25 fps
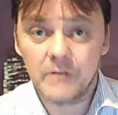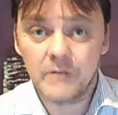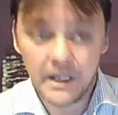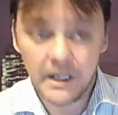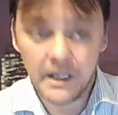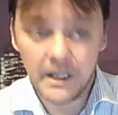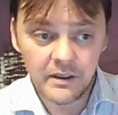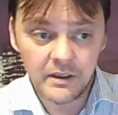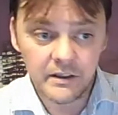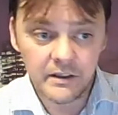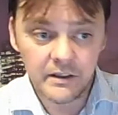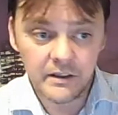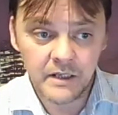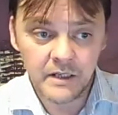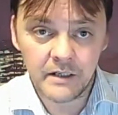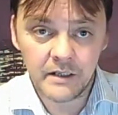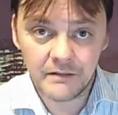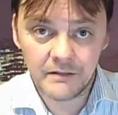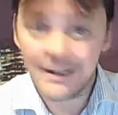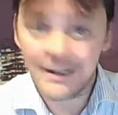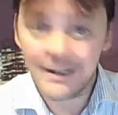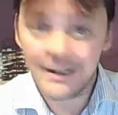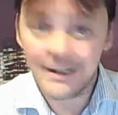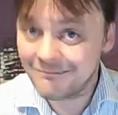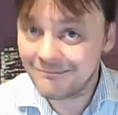And
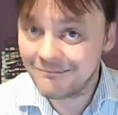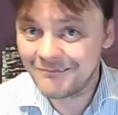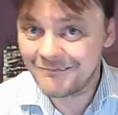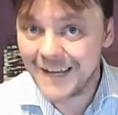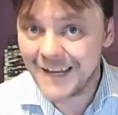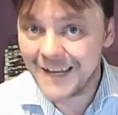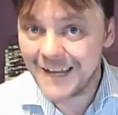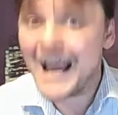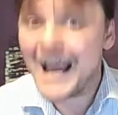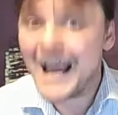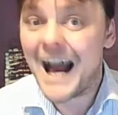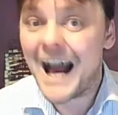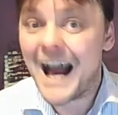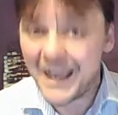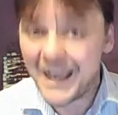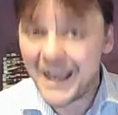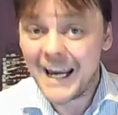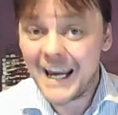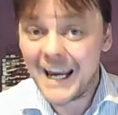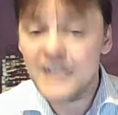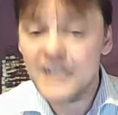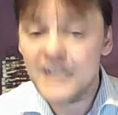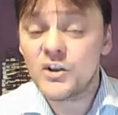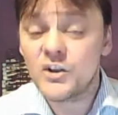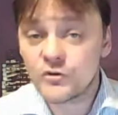and
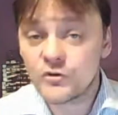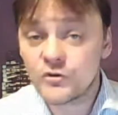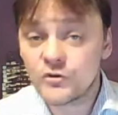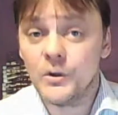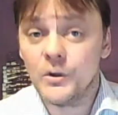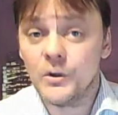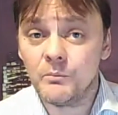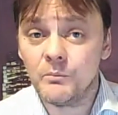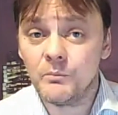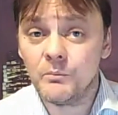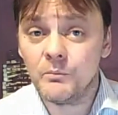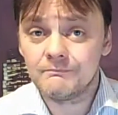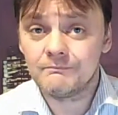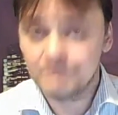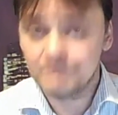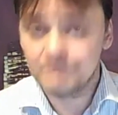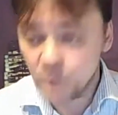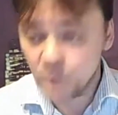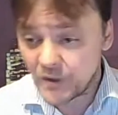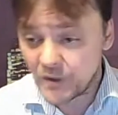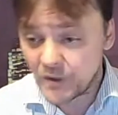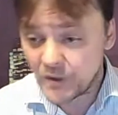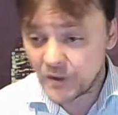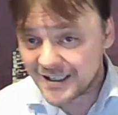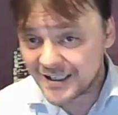that is true.
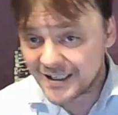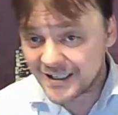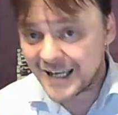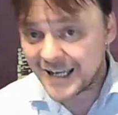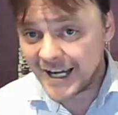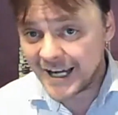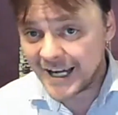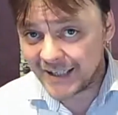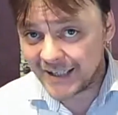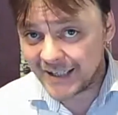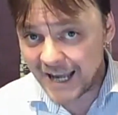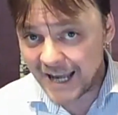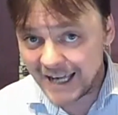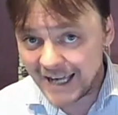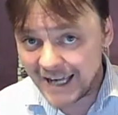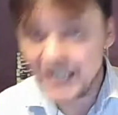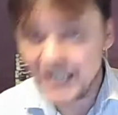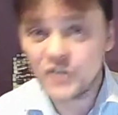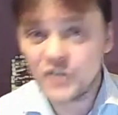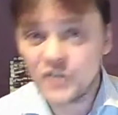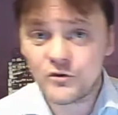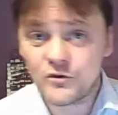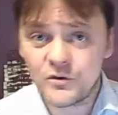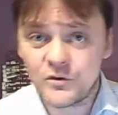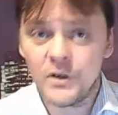What they're saying there
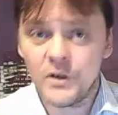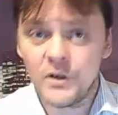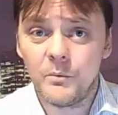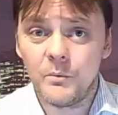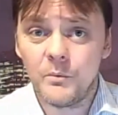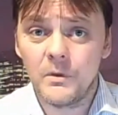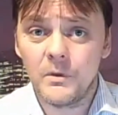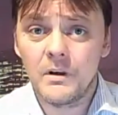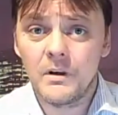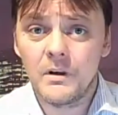is true.